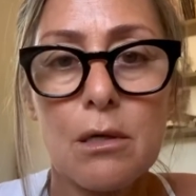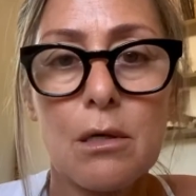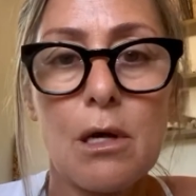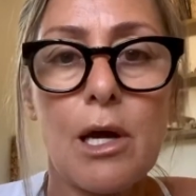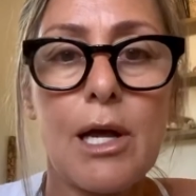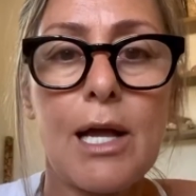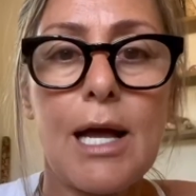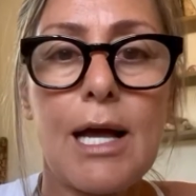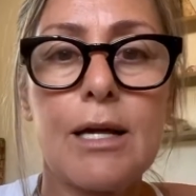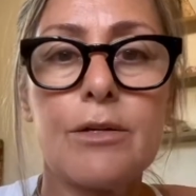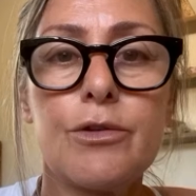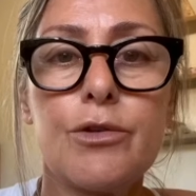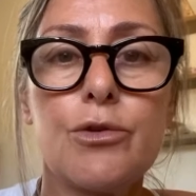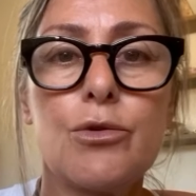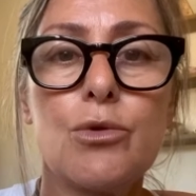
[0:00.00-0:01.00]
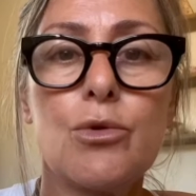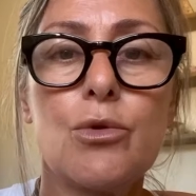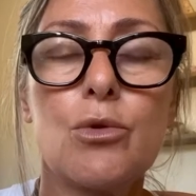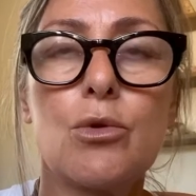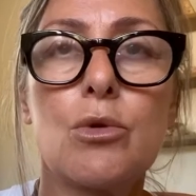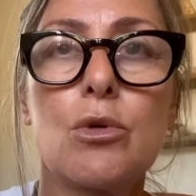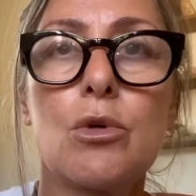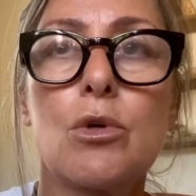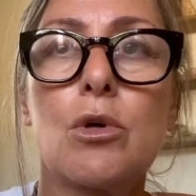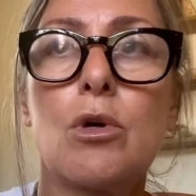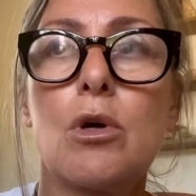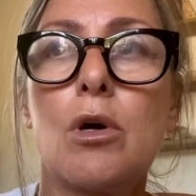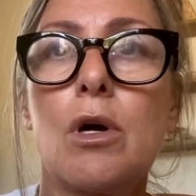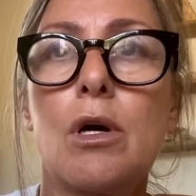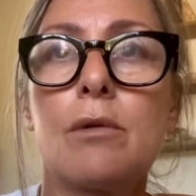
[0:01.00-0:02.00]
I had to
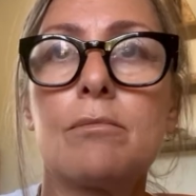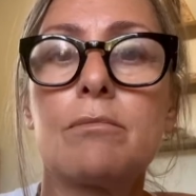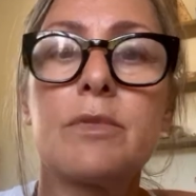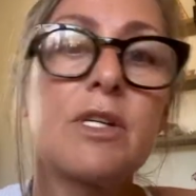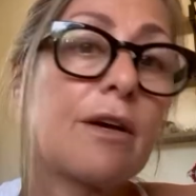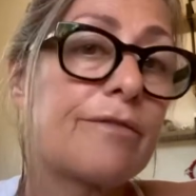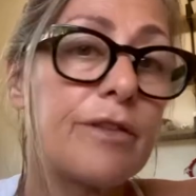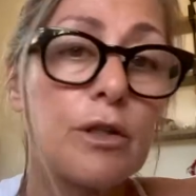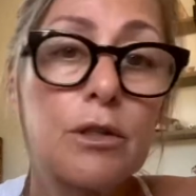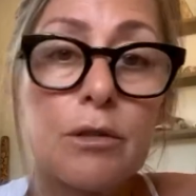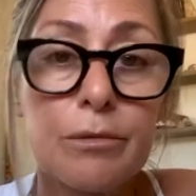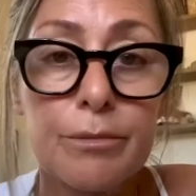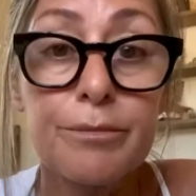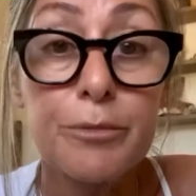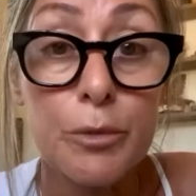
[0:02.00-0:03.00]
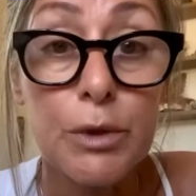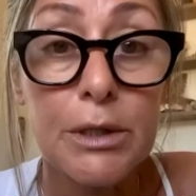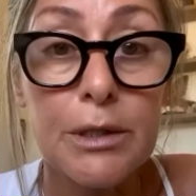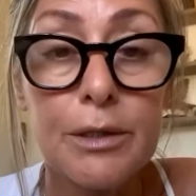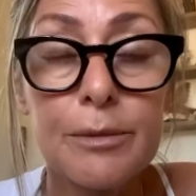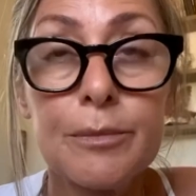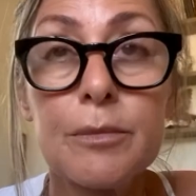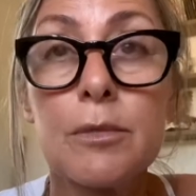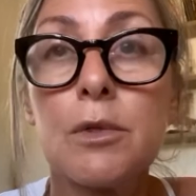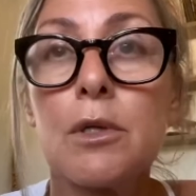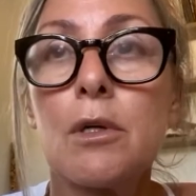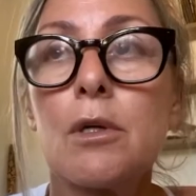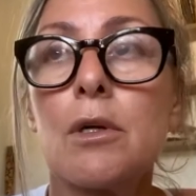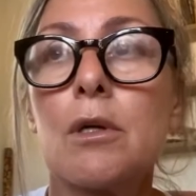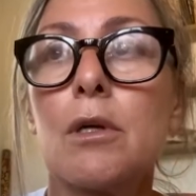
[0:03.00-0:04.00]
suffer, really,
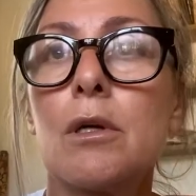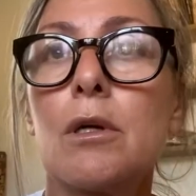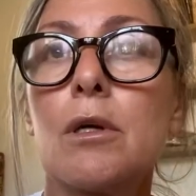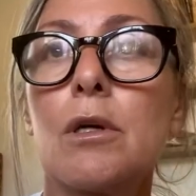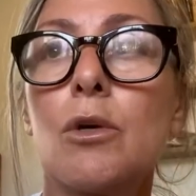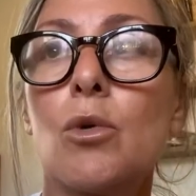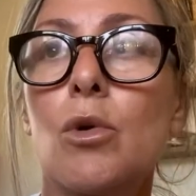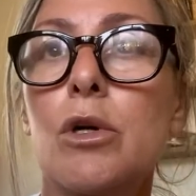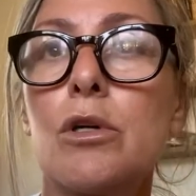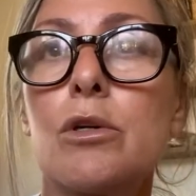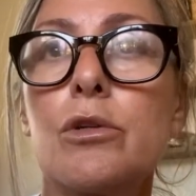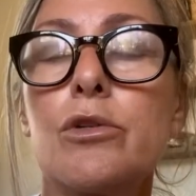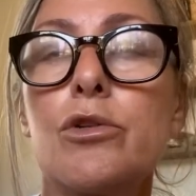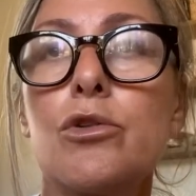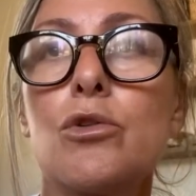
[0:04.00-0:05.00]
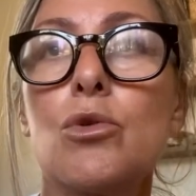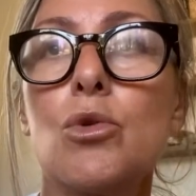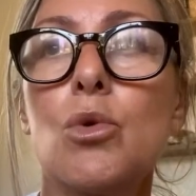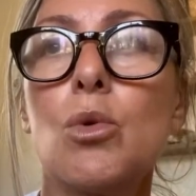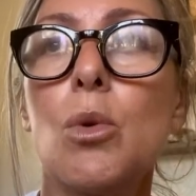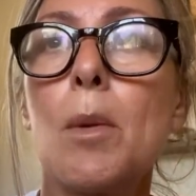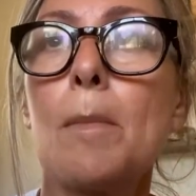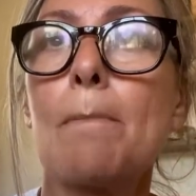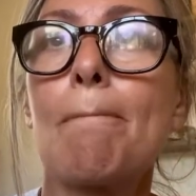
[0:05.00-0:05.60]
in order to